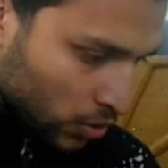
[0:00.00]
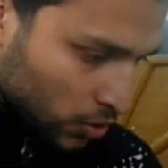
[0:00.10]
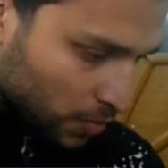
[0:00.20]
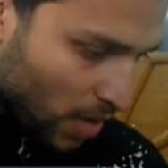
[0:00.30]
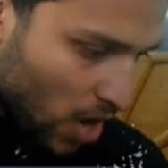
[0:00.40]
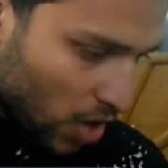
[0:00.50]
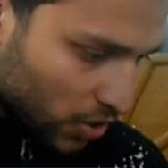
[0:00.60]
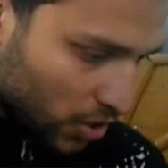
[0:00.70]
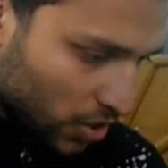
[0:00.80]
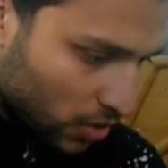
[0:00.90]

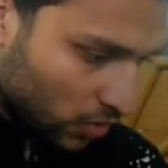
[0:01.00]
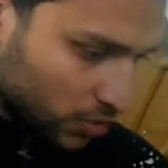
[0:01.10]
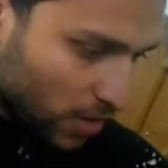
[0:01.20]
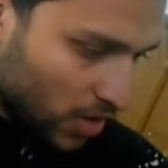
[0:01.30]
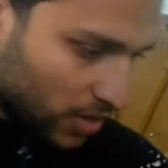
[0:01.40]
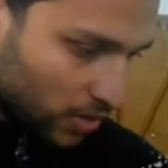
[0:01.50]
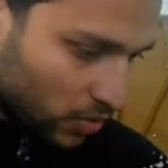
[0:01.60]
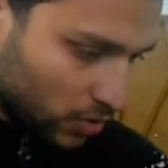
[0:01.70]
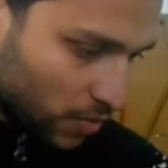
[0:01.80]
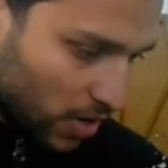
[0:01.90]
Sparky, go Sparky,
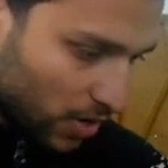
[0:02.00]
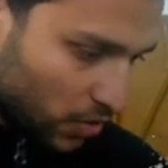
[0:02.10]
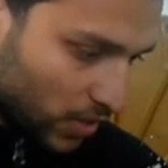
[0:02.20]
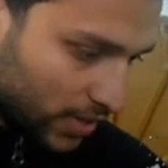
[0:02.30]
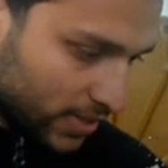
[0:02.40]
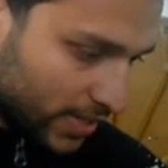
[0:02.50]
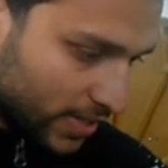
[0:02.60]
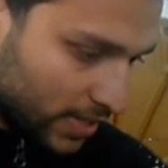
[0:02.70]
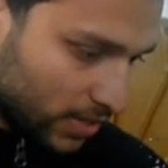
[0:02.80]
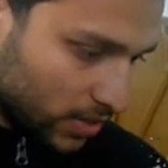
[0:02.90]
go Sparky. You can take
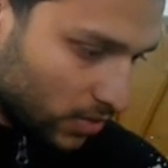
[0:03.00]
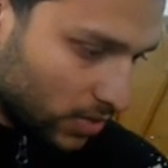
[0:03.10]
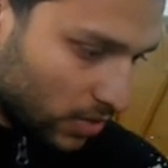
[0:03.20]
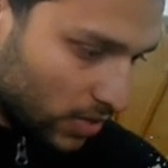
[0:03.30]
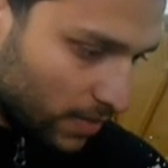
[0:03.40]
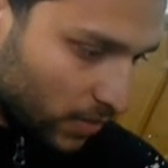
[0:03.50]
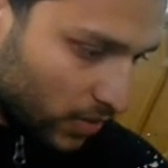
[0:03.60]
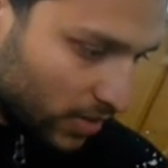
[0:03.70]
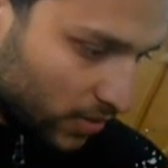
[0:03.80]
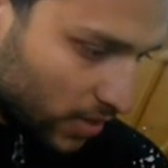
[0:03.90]
it that tower down. Give me
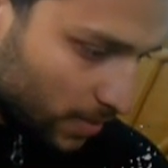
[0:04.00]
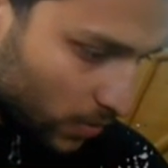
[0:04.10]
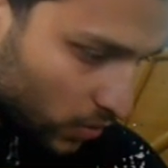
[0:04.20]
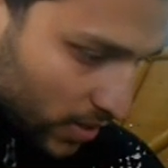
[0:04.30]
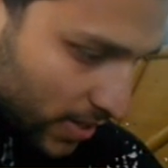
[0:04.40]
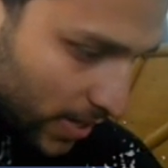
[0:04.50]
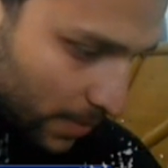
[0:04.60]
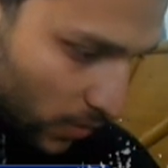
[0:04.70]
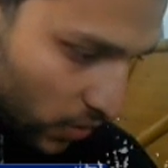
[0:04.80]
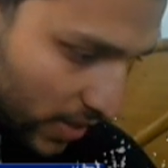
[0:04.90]
one hit, give me one hit,
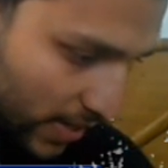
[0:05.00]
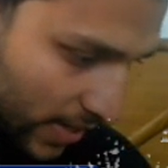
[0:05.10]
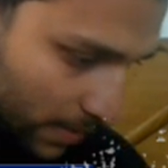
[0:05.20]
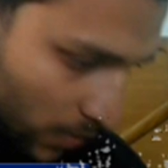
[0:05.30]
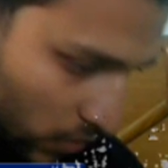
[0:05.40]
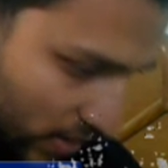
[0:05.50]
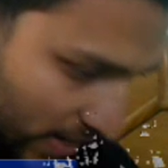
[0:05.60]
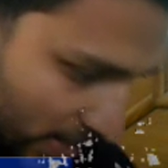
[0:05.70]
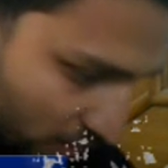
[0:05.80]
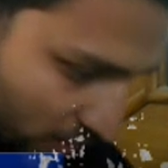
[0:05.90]
give me one hit, give me one hit.